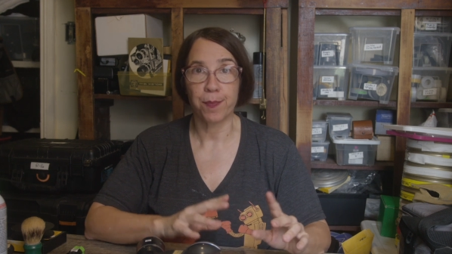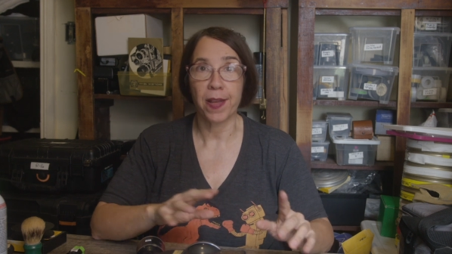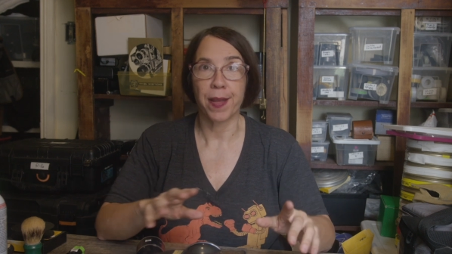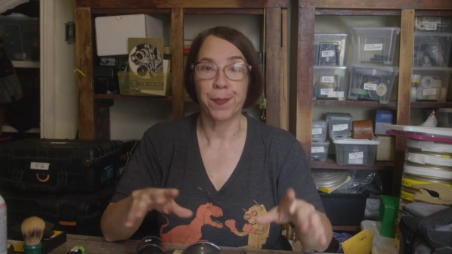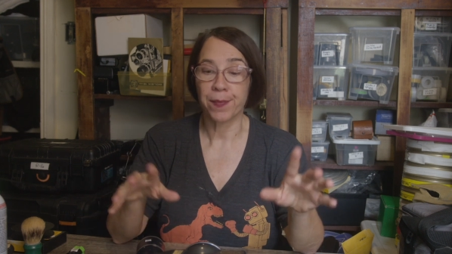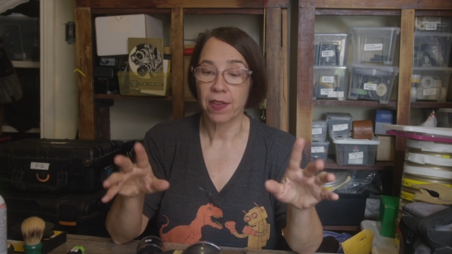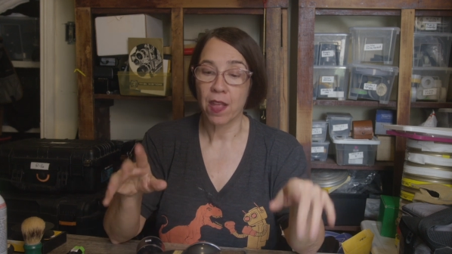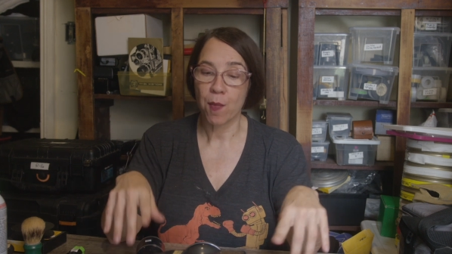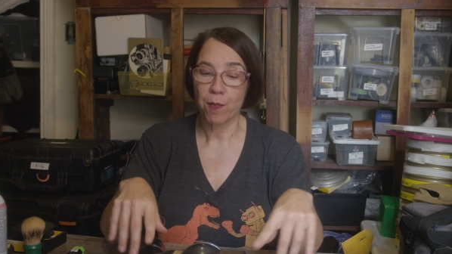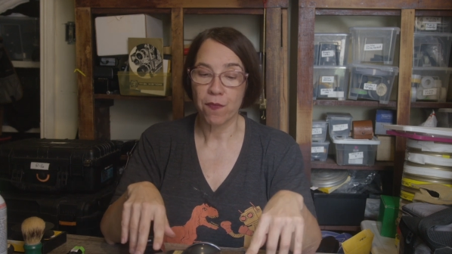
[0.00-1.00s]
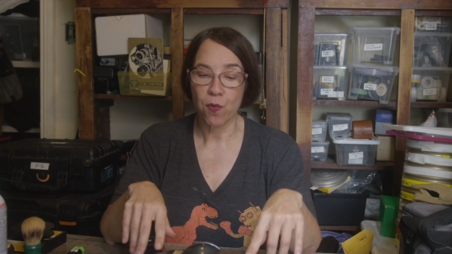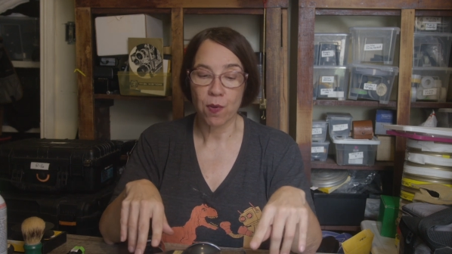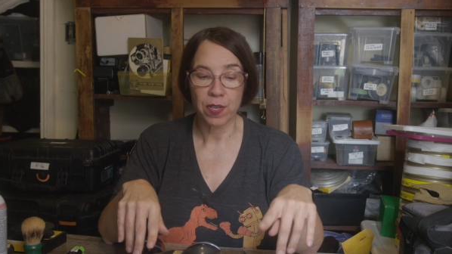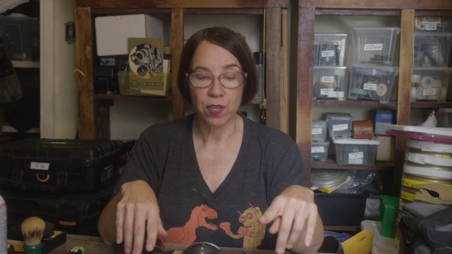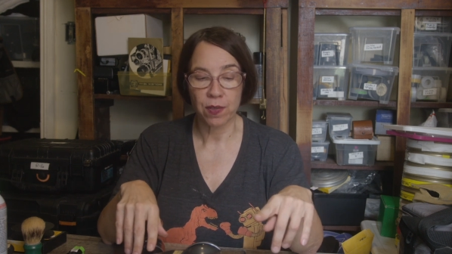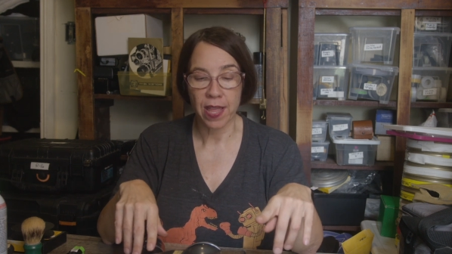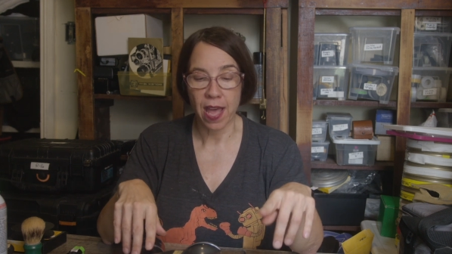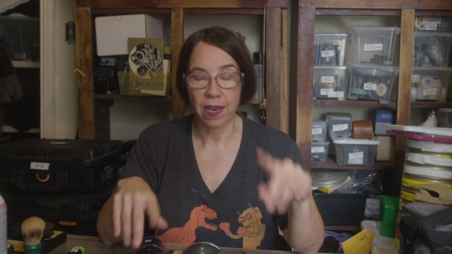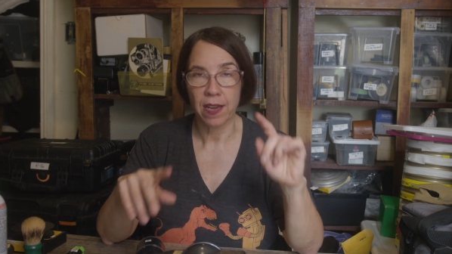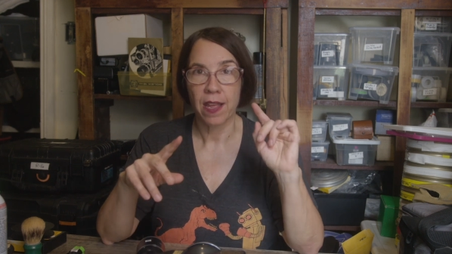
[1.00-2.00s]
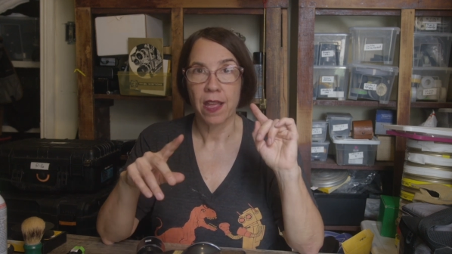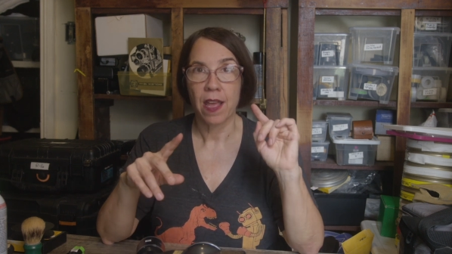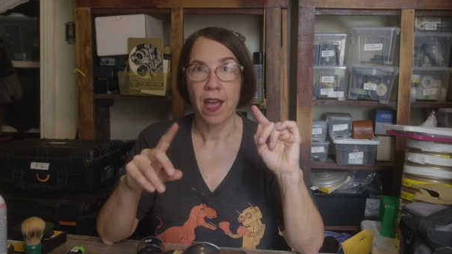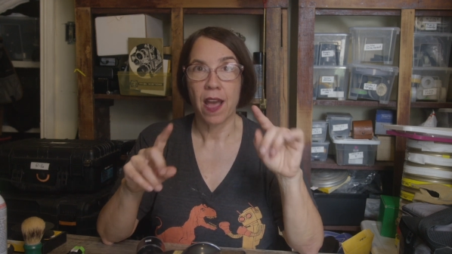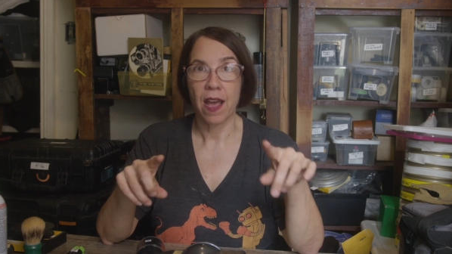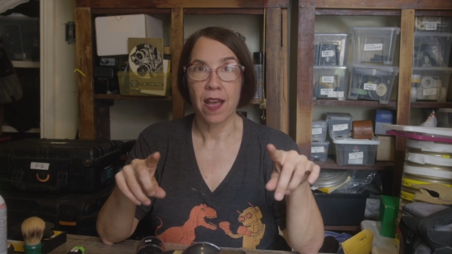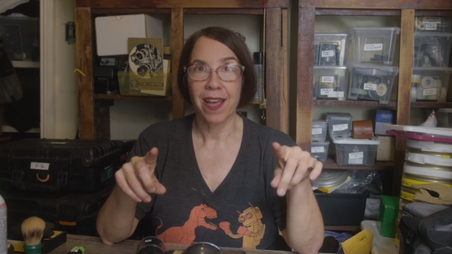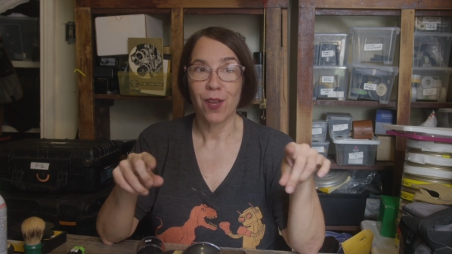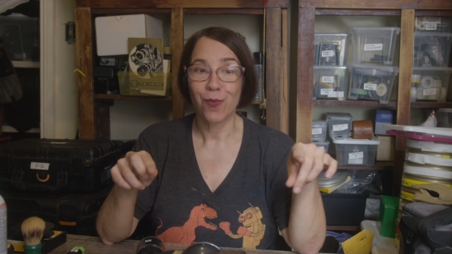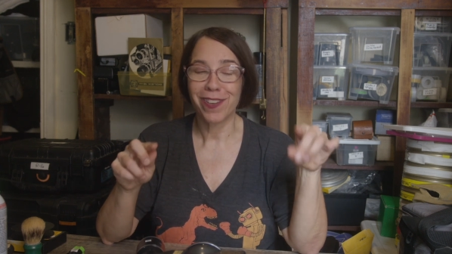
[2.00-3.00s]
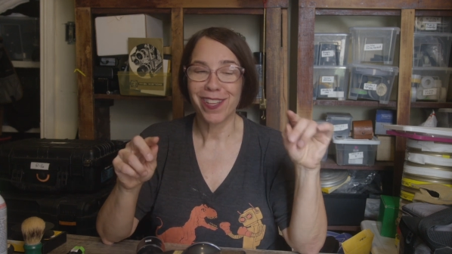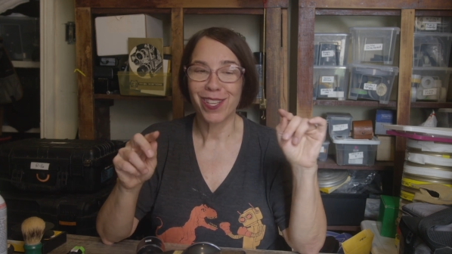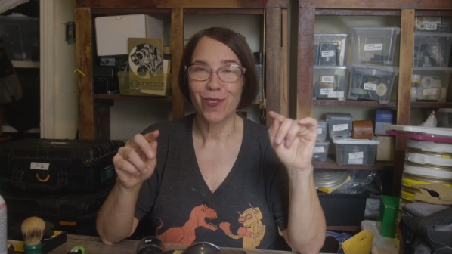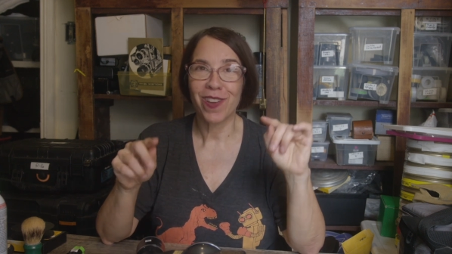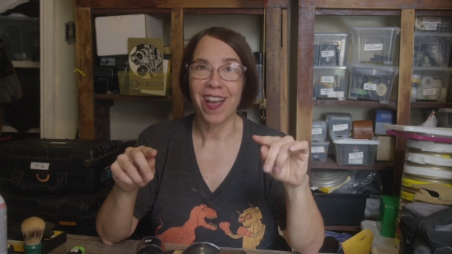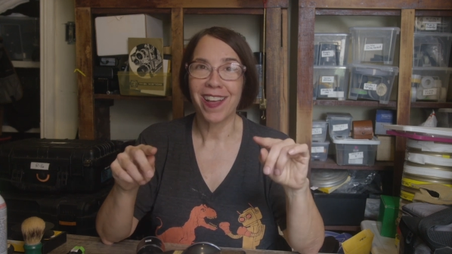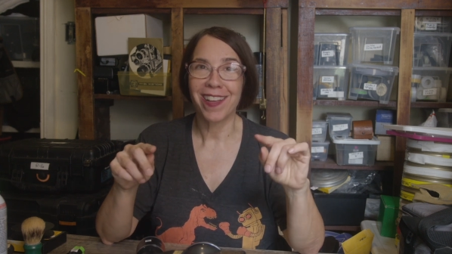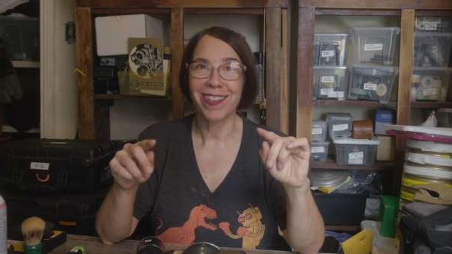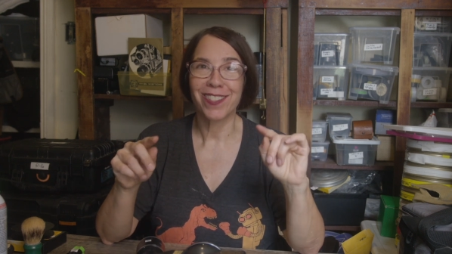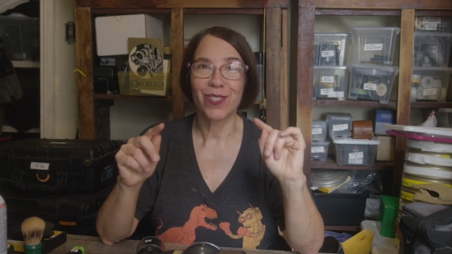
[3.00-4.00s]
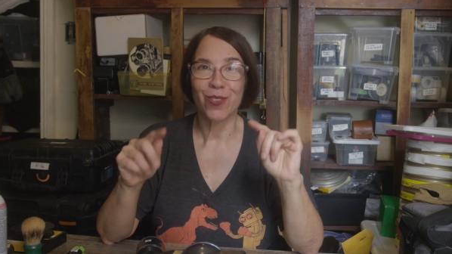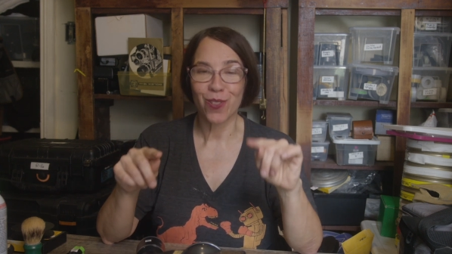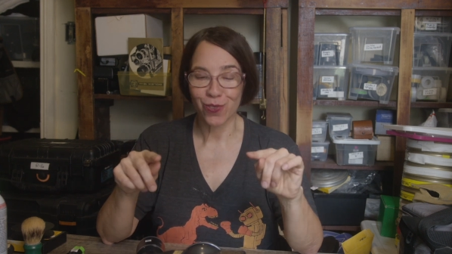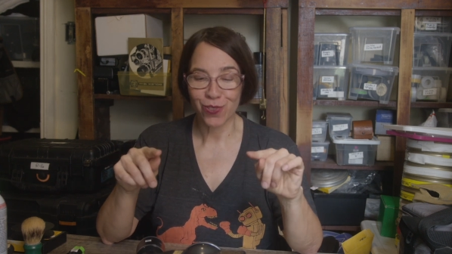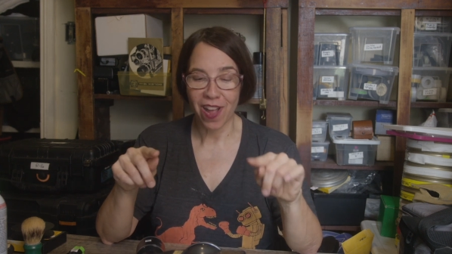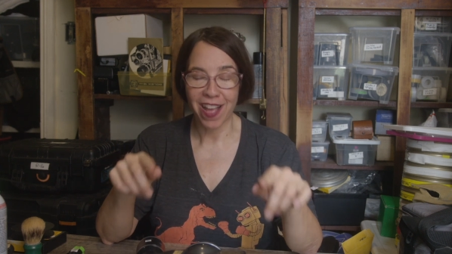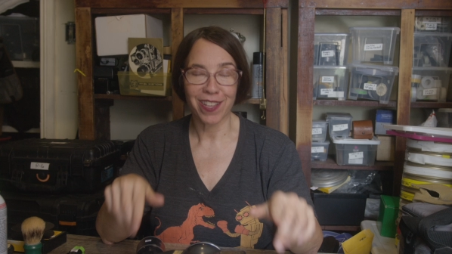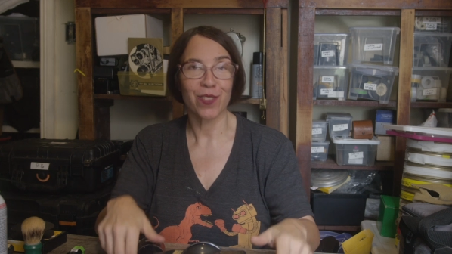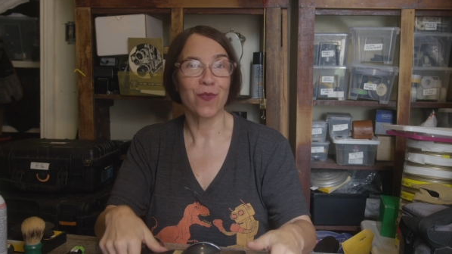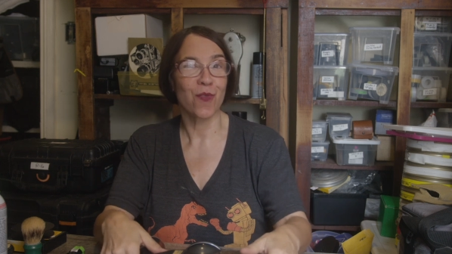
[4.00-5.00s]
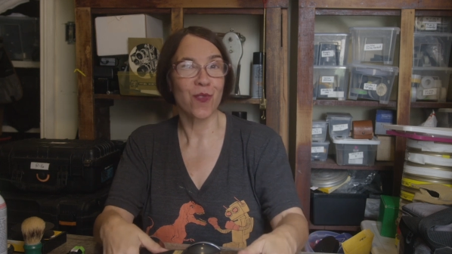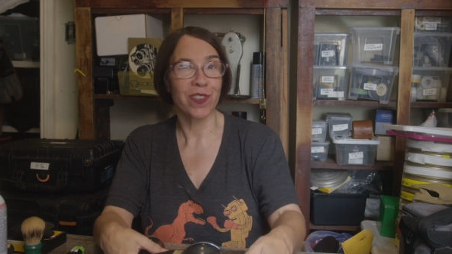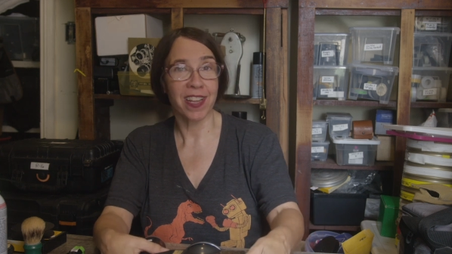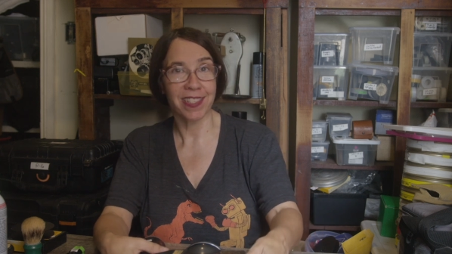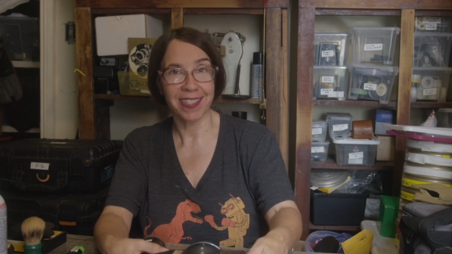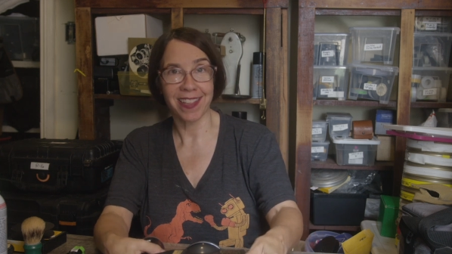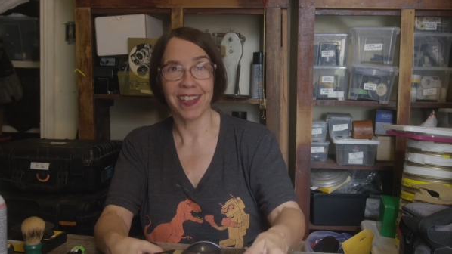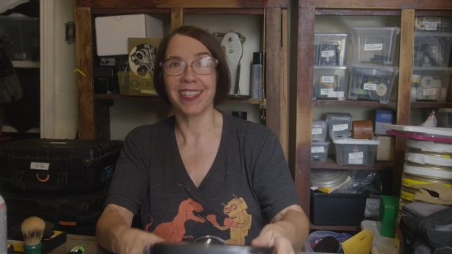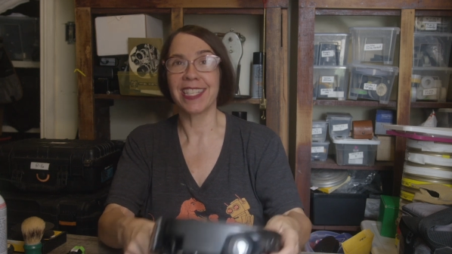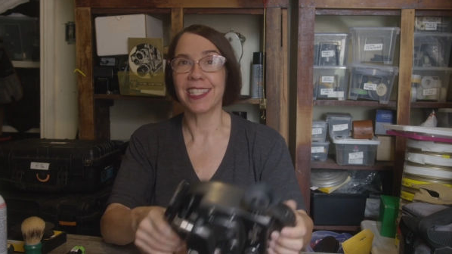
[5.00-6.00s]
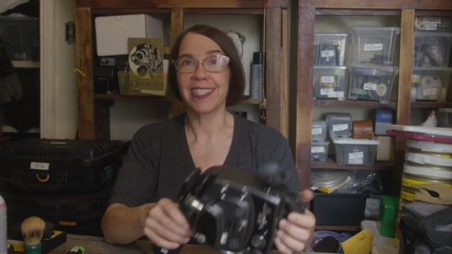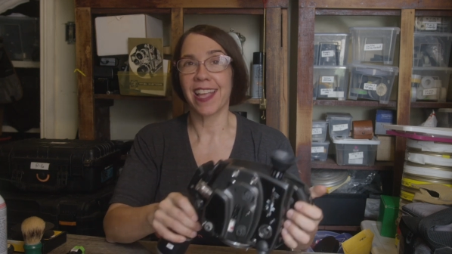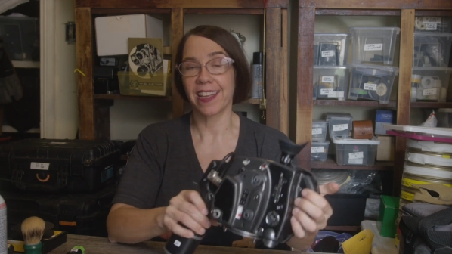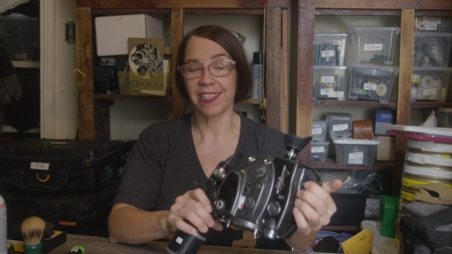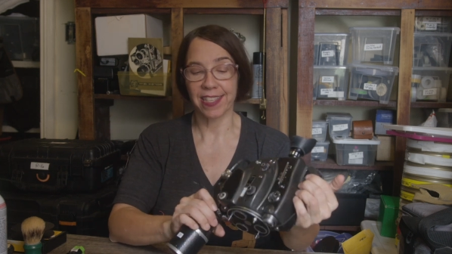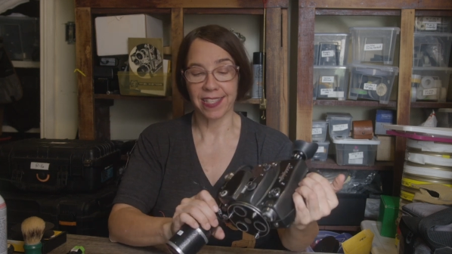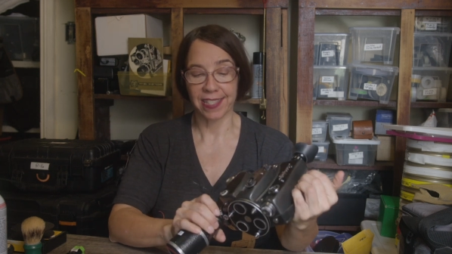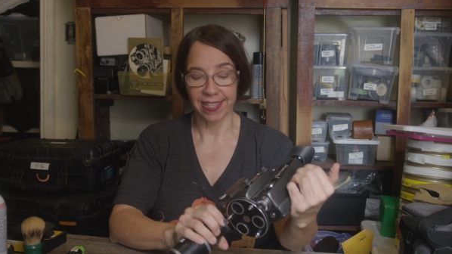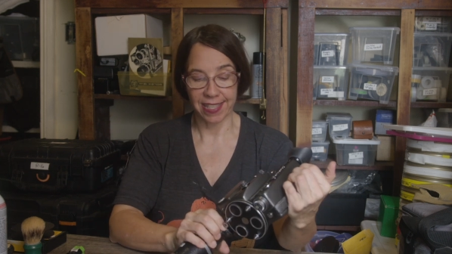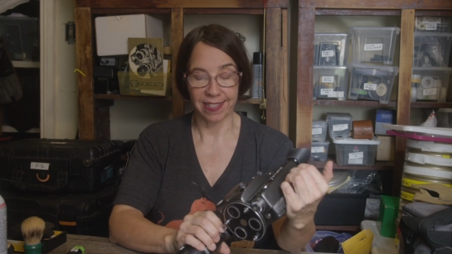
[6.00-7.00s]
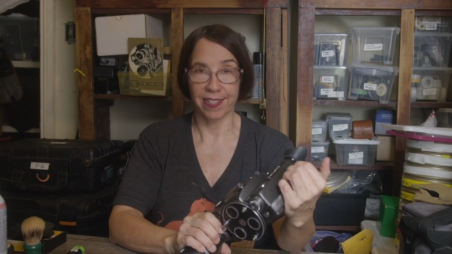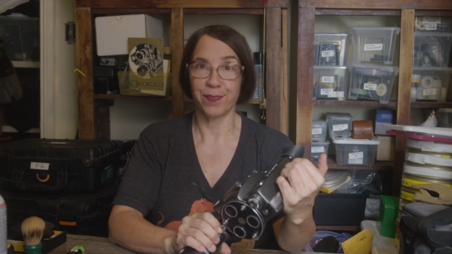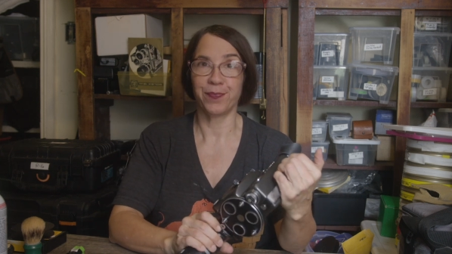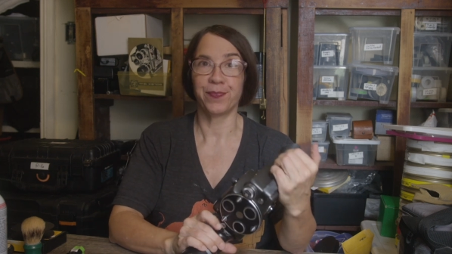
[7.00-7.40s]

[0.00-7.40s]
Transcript: But before we do that, I would like you guys to close your eyes for 10 seconds and just listen.